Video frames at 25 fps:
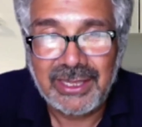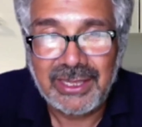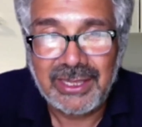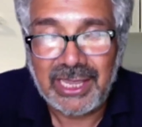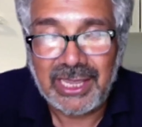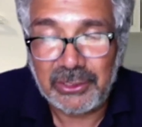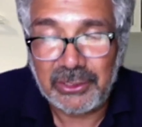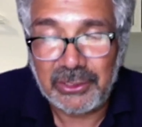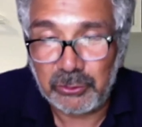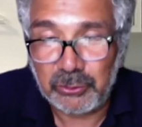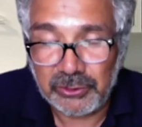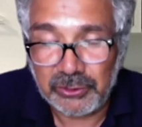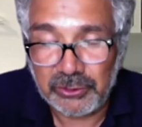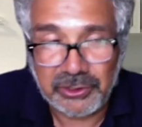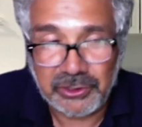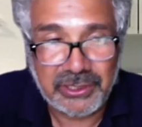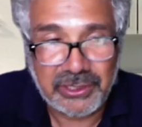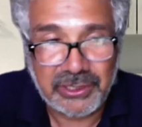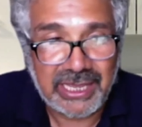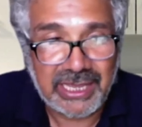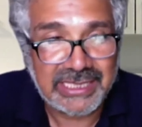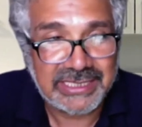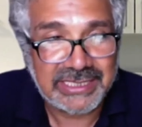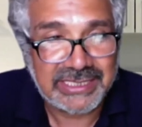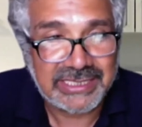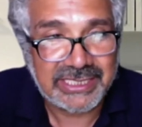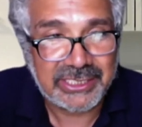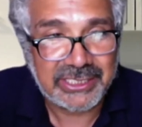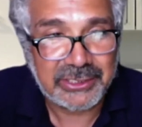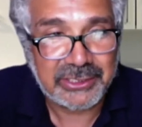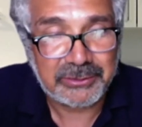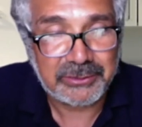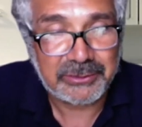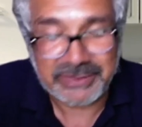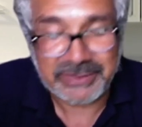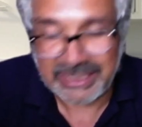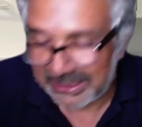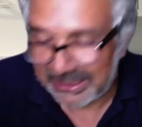and all your handy
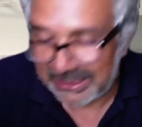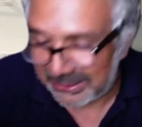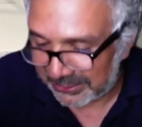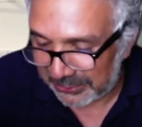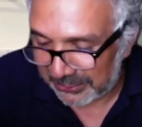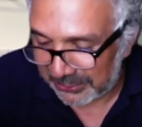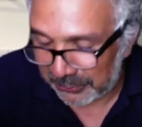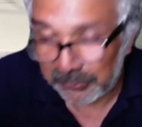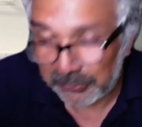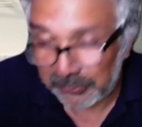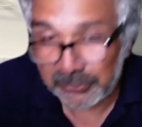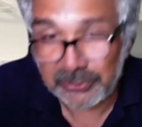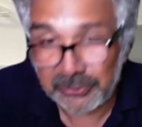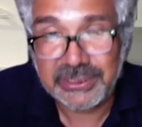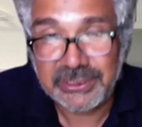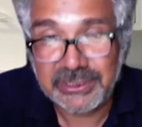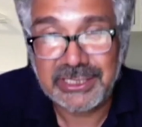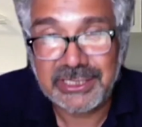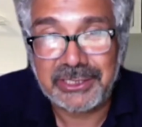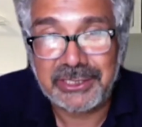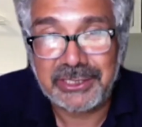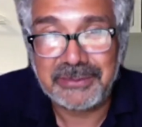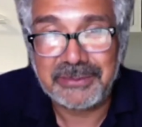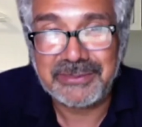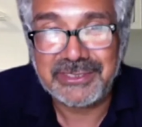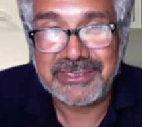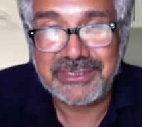hints and all your...